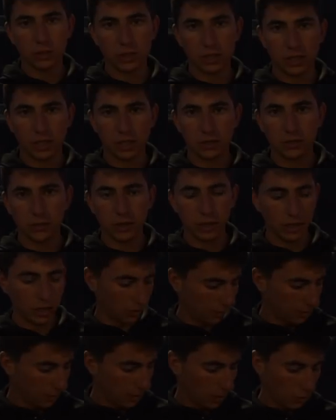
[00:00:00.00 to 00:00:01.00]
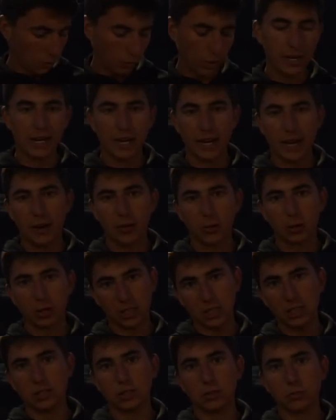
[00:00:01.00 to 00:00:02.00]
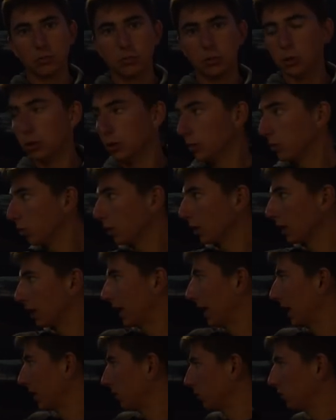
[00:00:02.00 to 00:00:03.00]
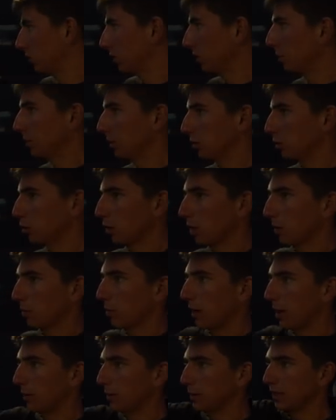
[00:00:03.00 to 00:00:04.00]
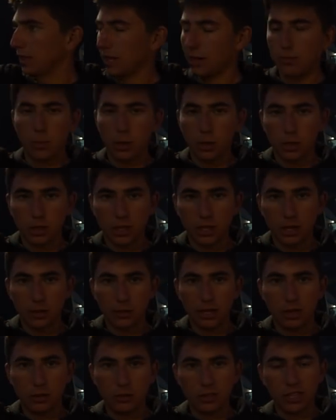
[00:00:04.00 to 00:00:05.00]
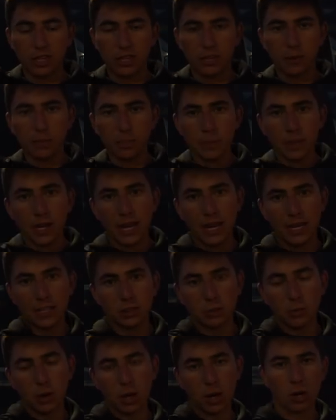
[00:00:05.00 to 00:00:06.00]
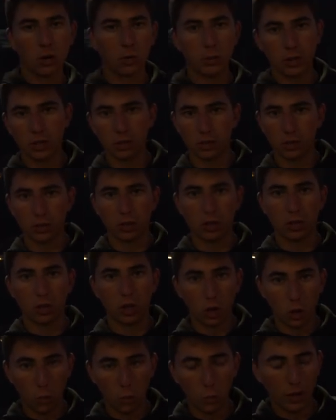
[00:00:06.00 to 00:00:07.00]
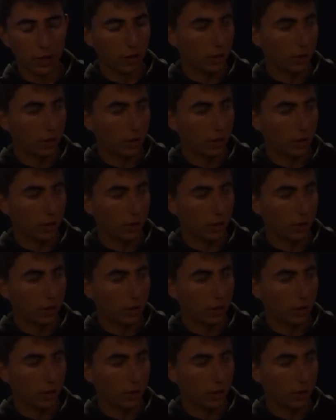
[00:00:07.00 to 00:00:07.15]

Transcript: or the next video. Right now, we're gonna eat some food. We're gonna actually sleep in the truck probably in that parking lot right over there. And tomorrow we are gonna,